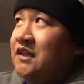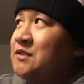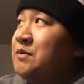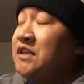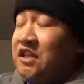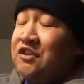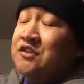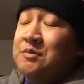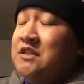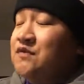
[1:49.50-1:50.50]
it's been
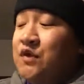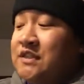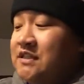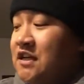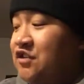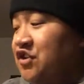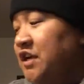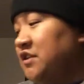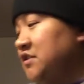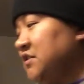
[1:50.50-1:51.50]
years, but his voice has not
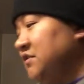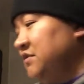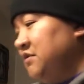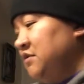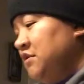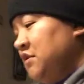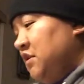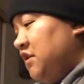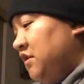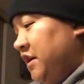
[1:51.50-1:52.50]
changed.
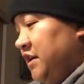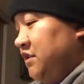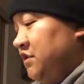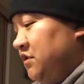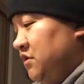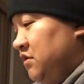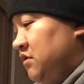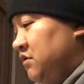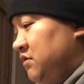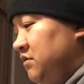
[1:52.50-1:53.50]
Alright,
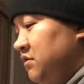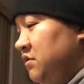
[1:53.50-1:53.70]
so